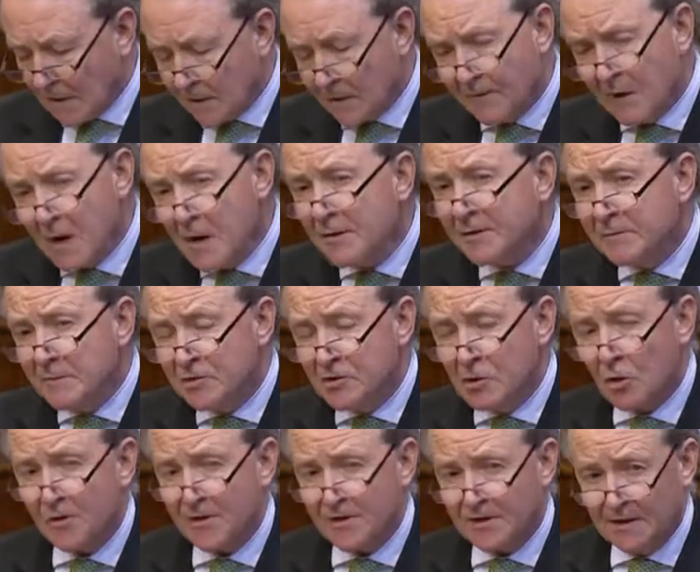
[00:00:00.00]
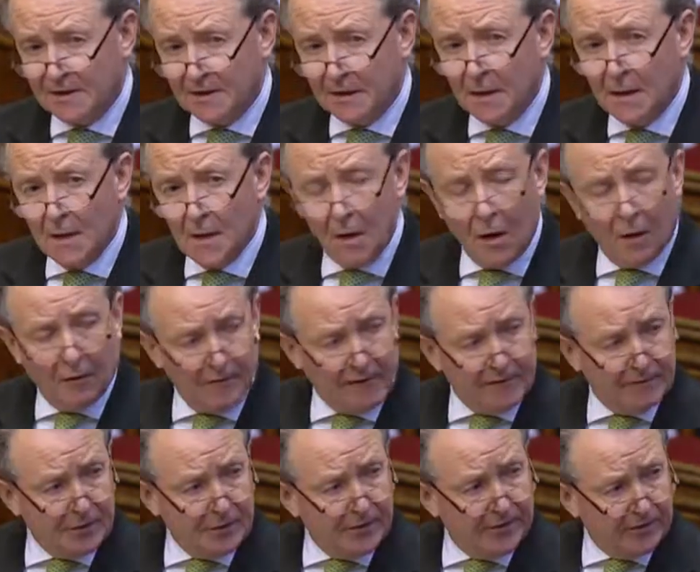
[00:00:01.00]
The vast majority of
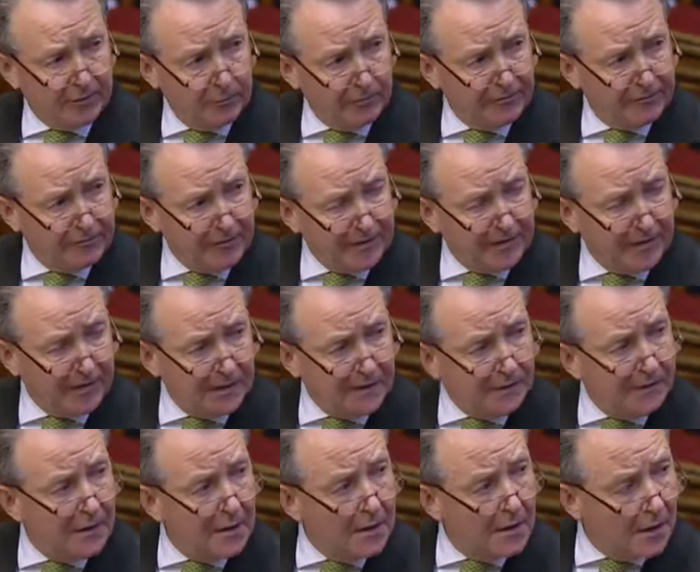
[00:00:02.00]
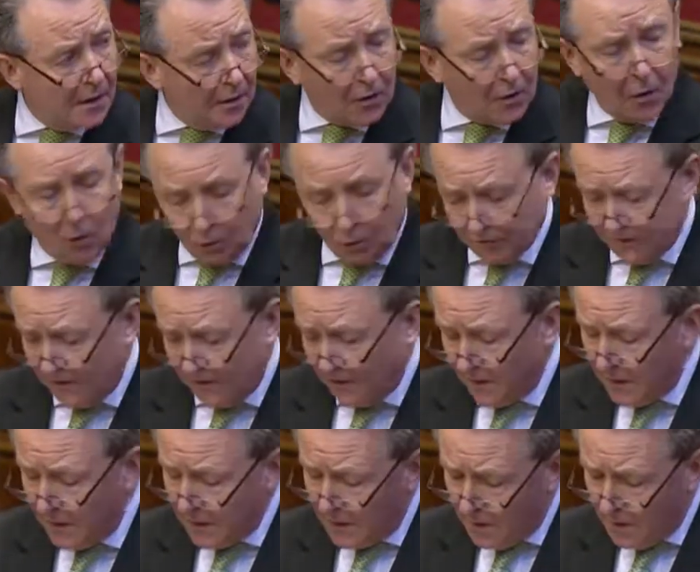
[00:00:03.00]
evidence that was received accorded
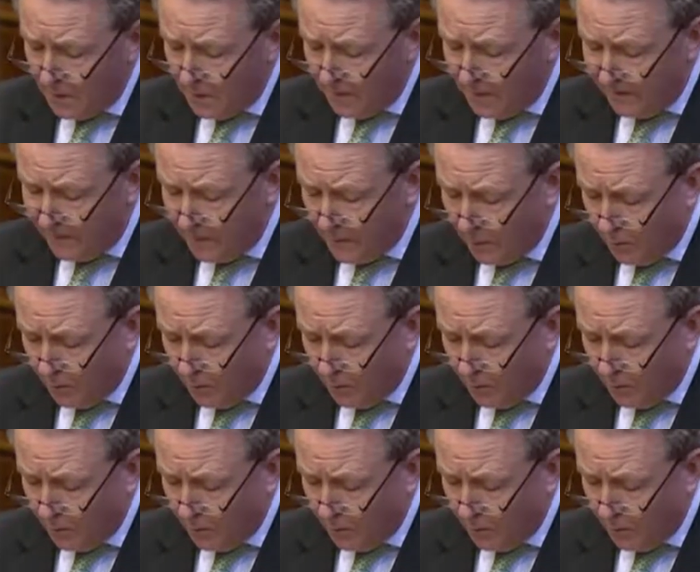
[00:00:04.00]
with